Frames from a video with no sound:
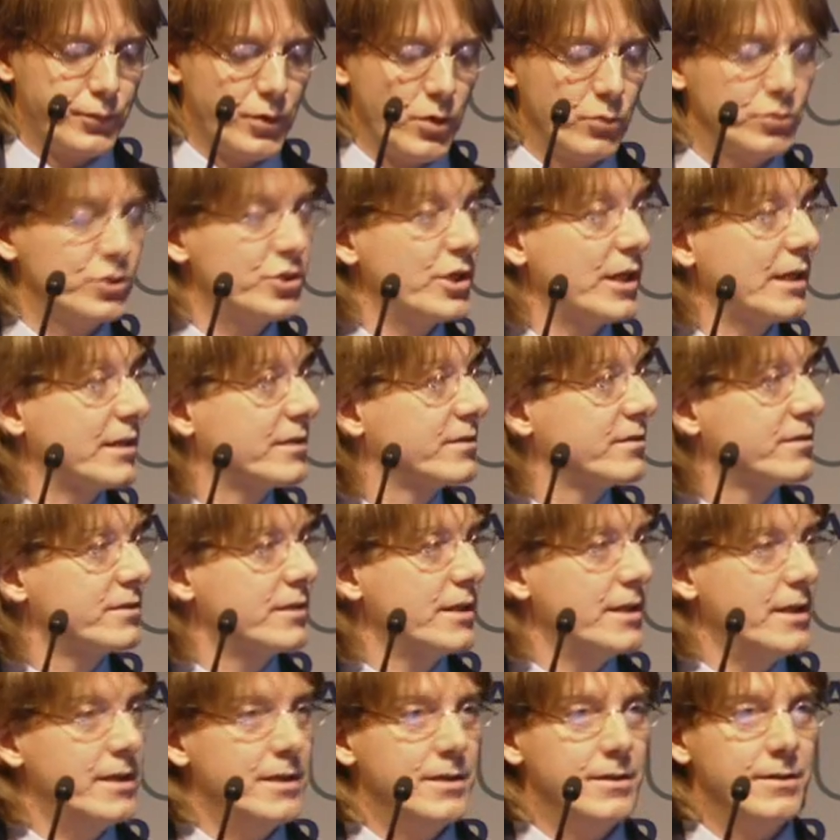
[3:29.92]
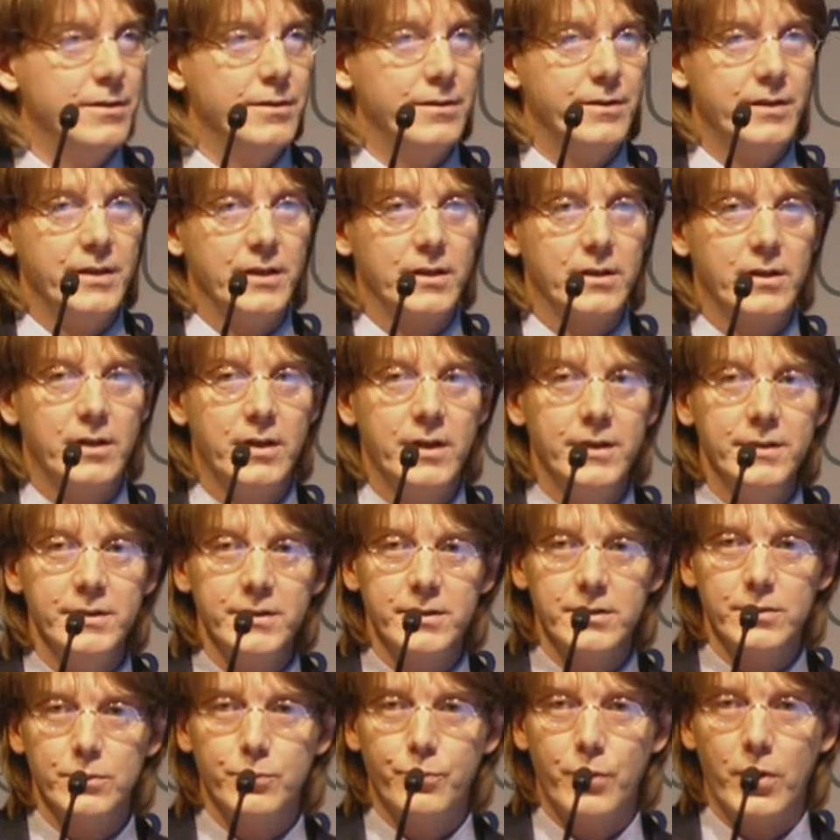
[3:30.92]
projects in the
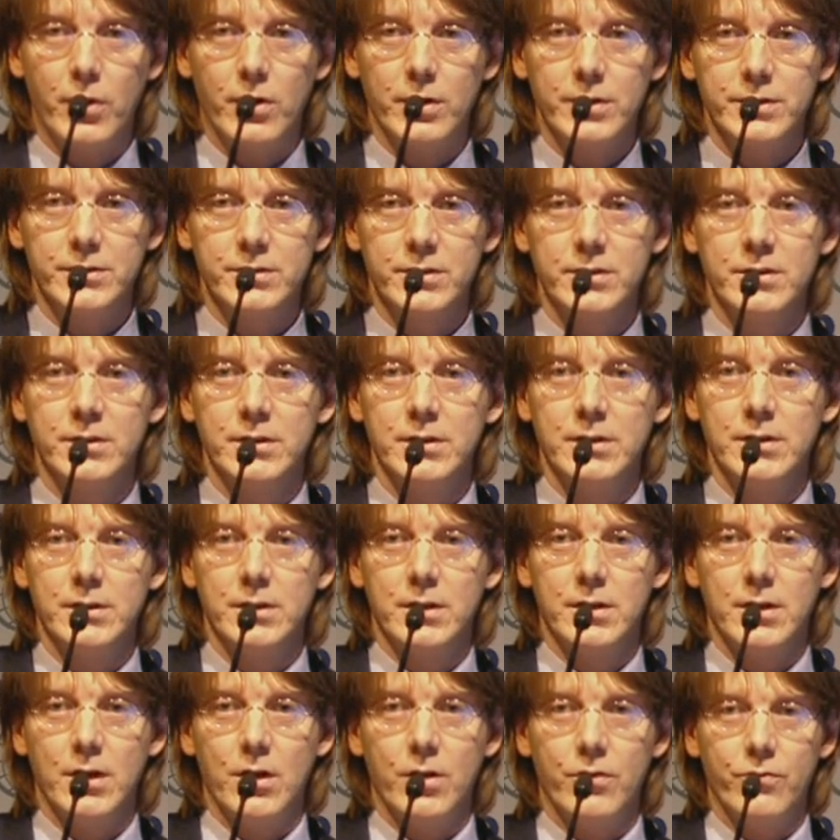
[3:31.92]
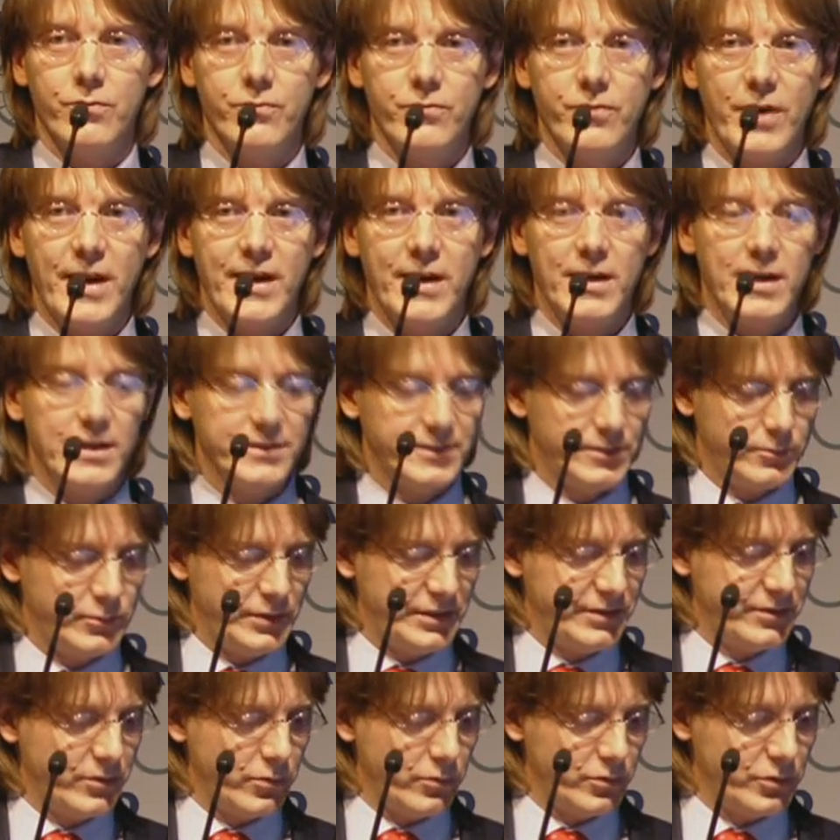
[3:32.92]
clinical part of ALS
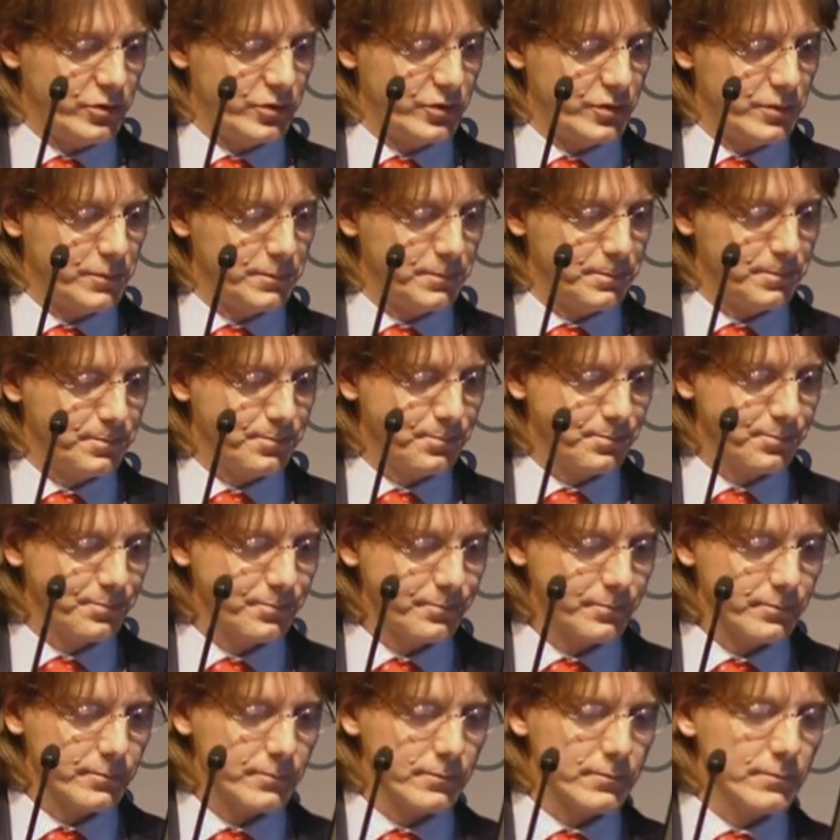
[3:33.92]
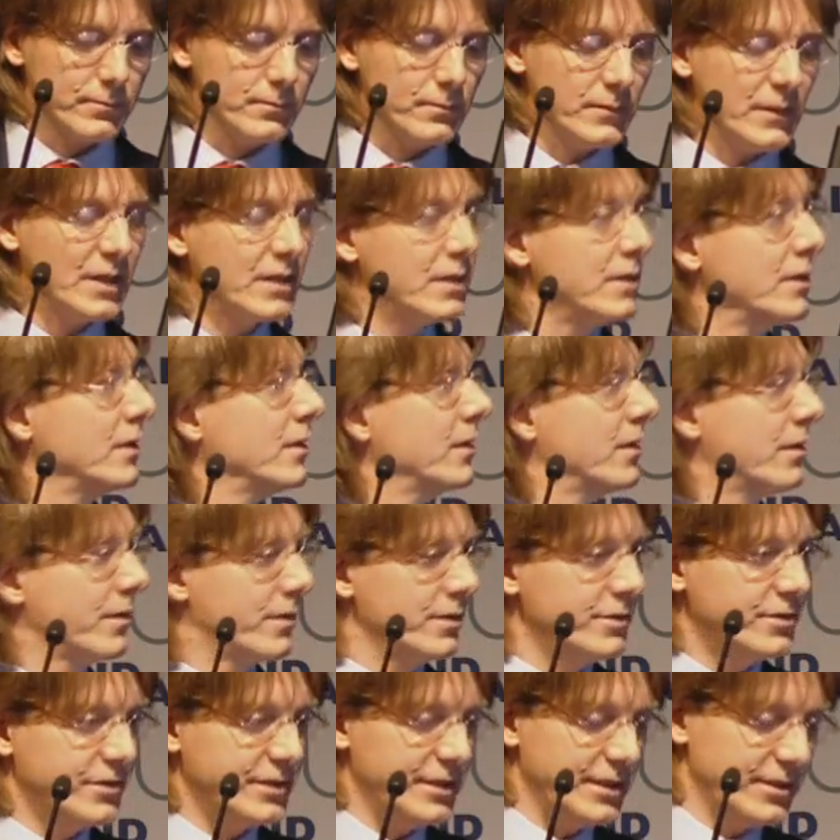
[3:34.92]
research.
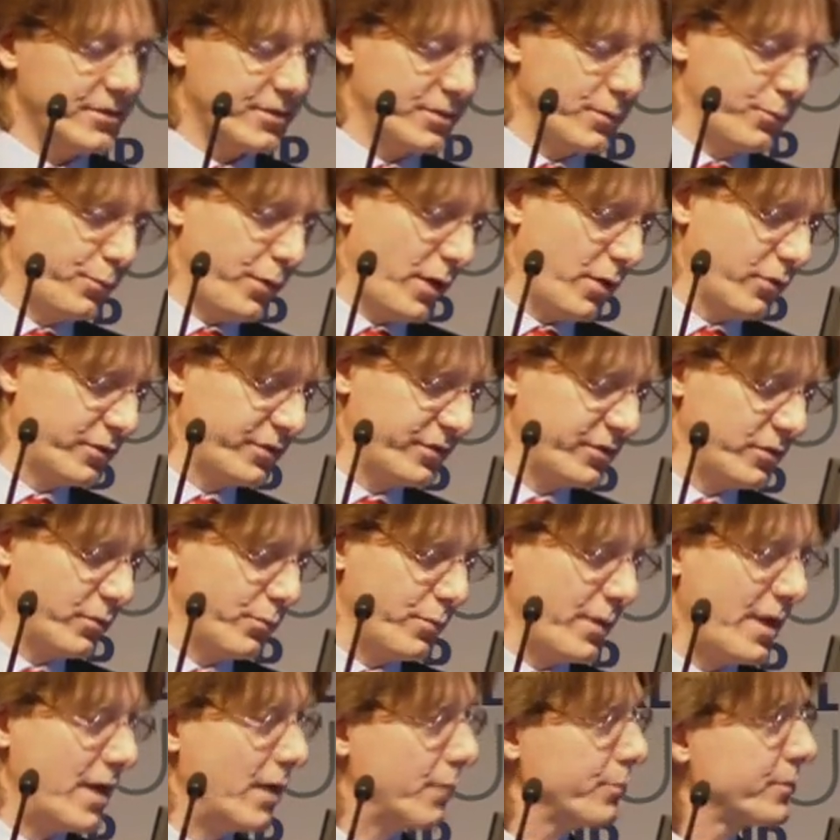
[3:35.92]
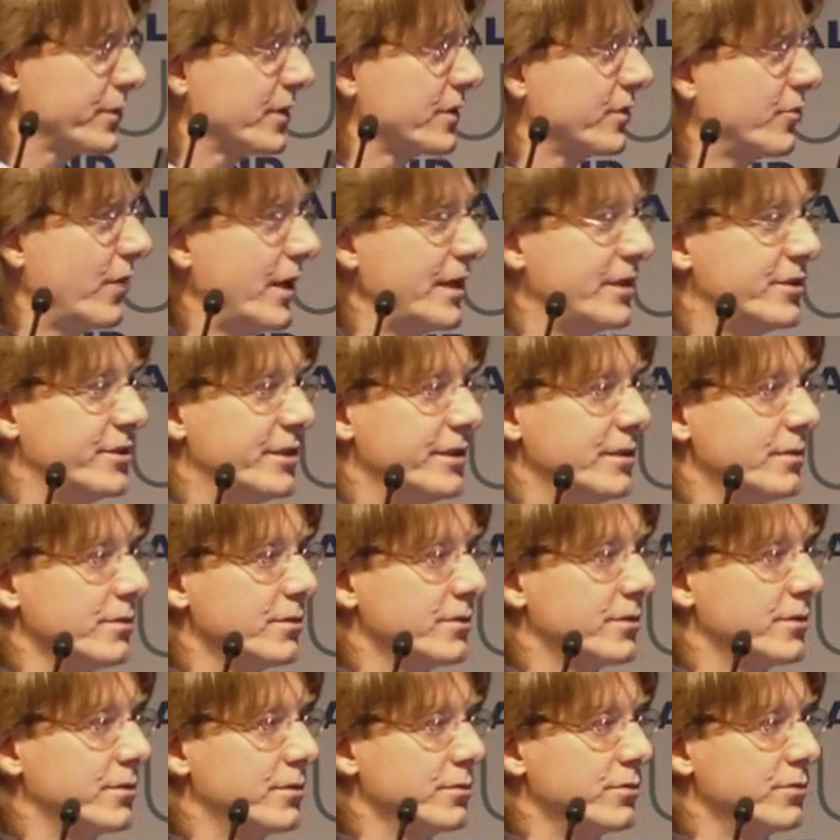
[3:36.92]
This year's symposium helped a great deal
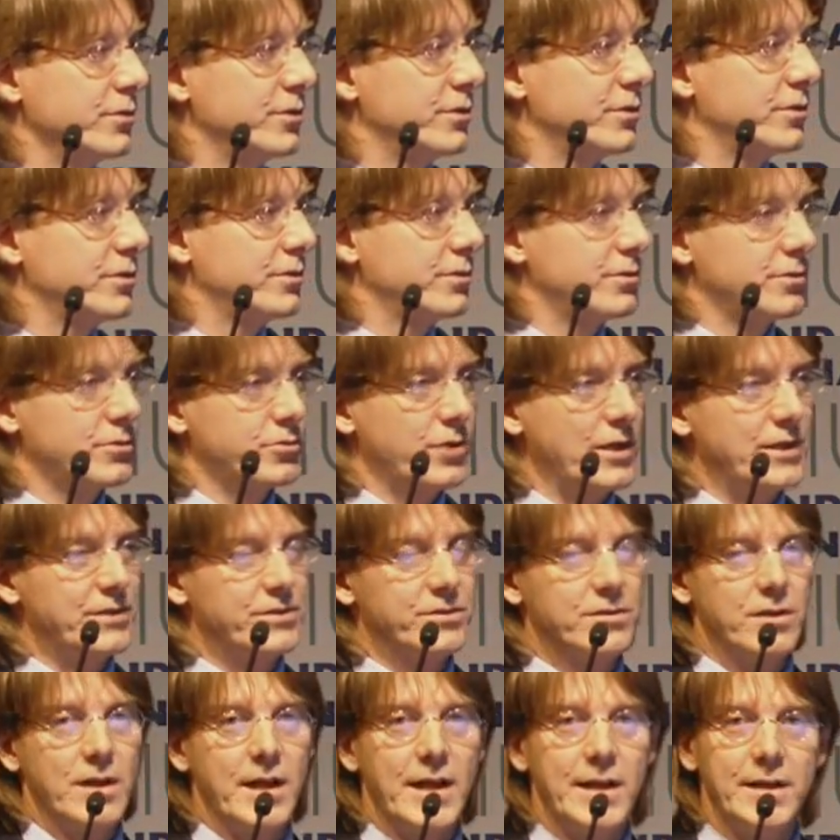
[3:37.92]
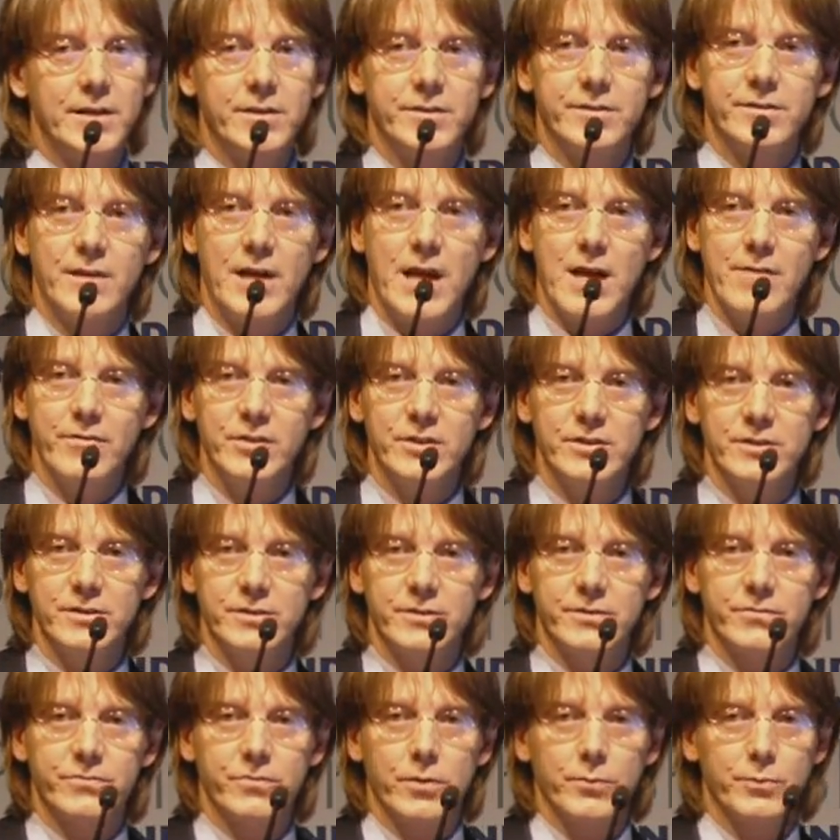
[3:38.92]
to translate
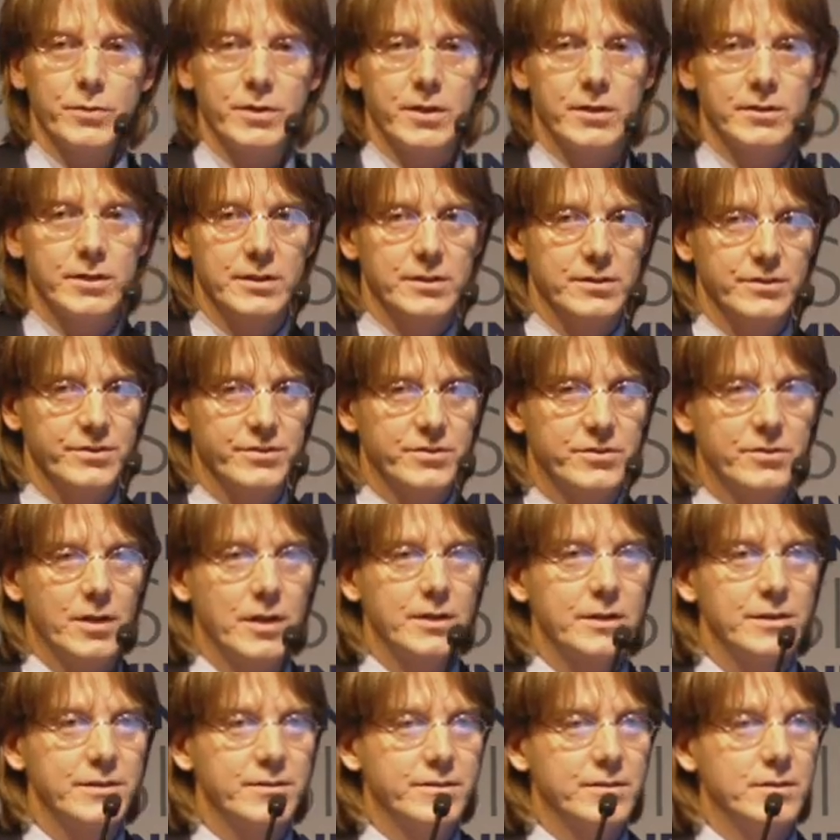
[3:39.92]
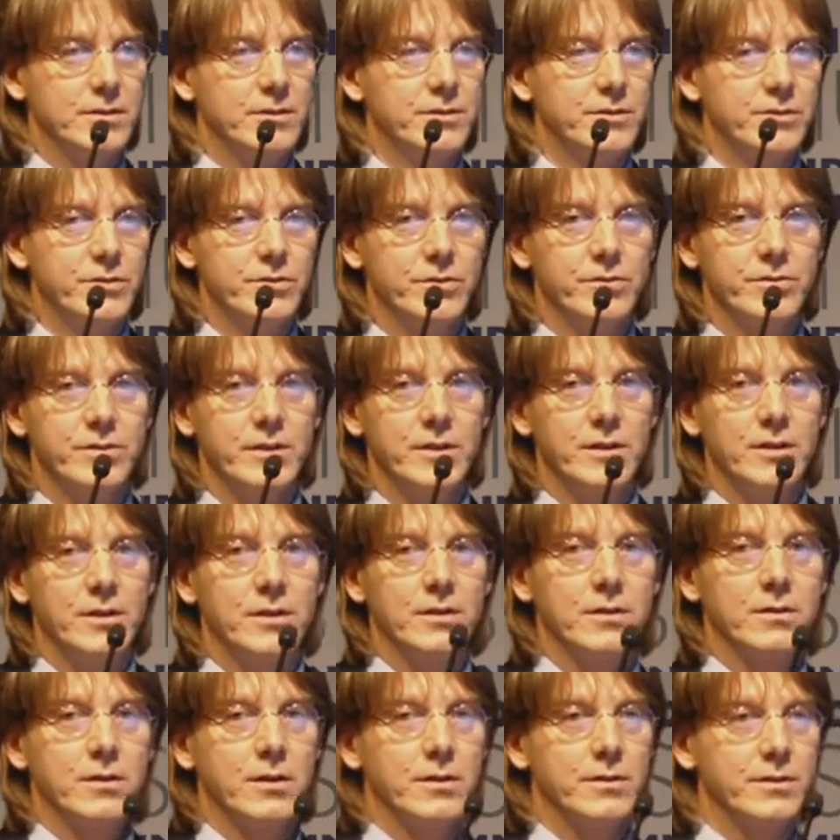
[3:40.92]
evidence from clinical studies into the
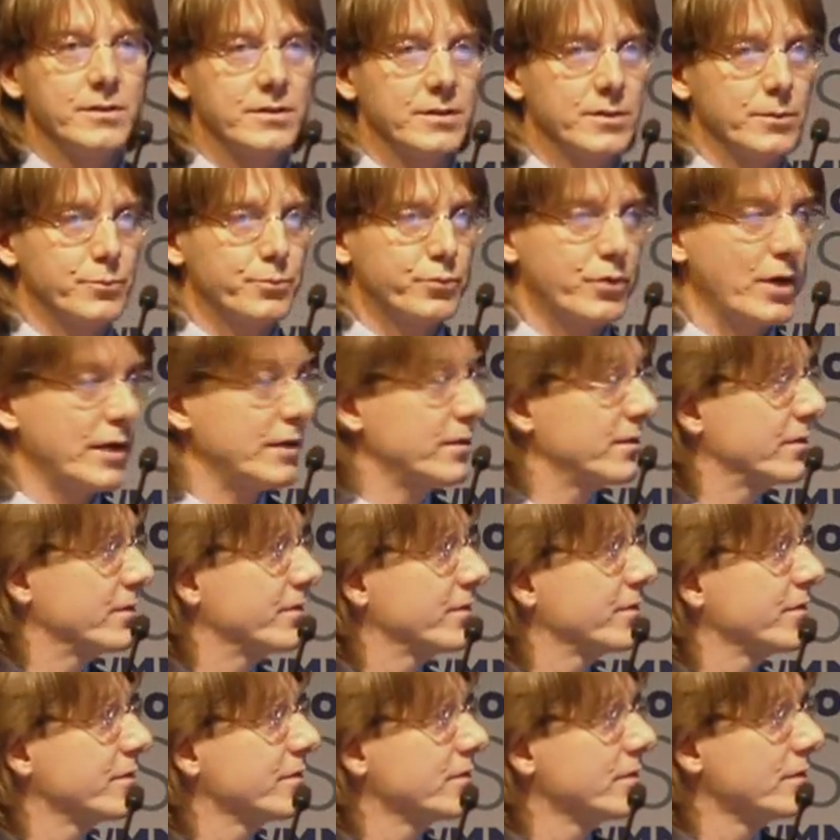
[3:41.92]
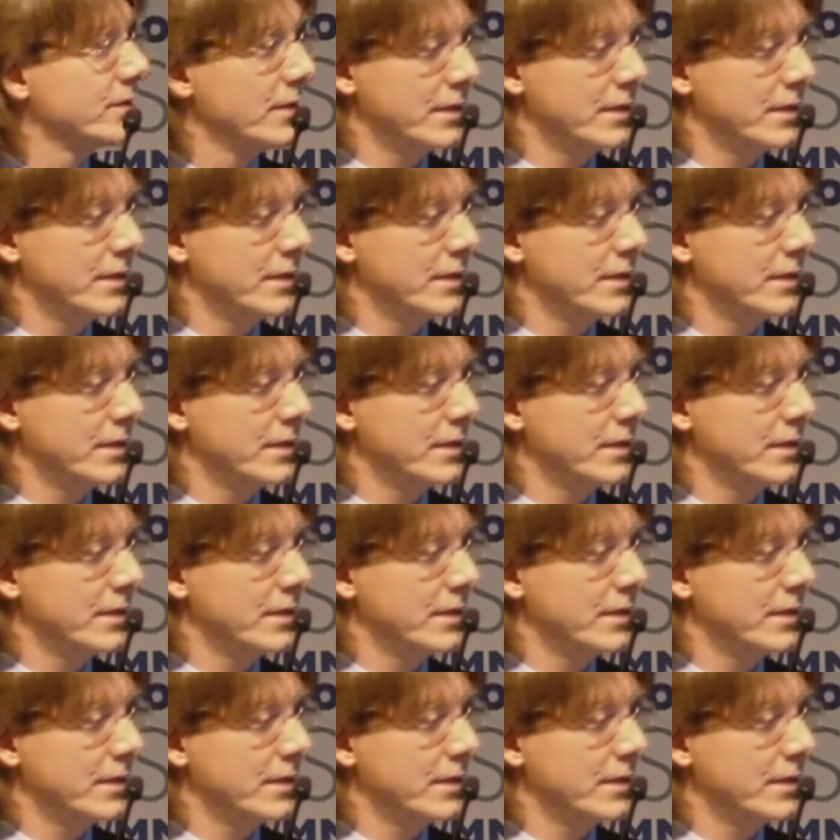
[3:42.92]
clinical practice.